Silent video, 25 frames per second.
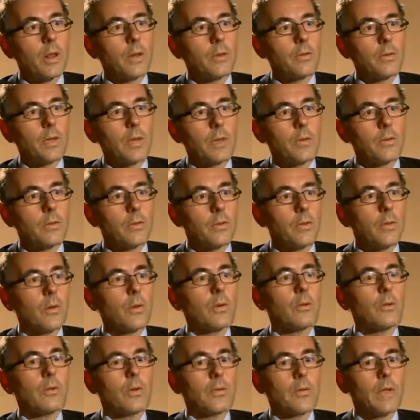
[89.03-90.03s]
and
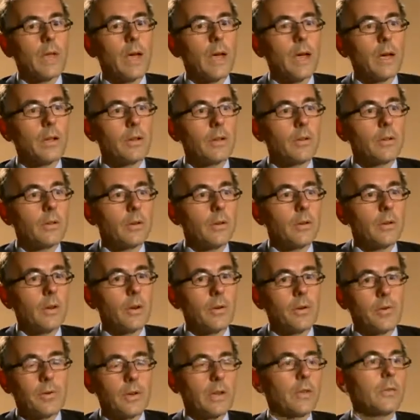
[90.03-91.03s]
2/3 of that is in
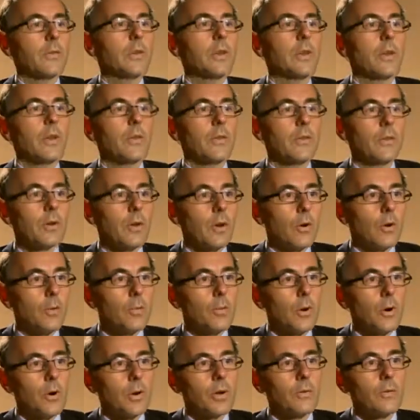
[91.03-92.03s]
our 60 or so
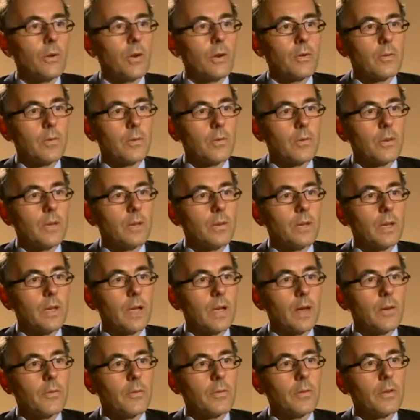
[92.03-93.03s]
Market Vectors
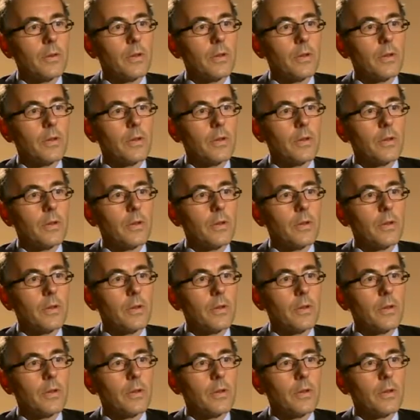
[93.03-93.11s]
ETFs.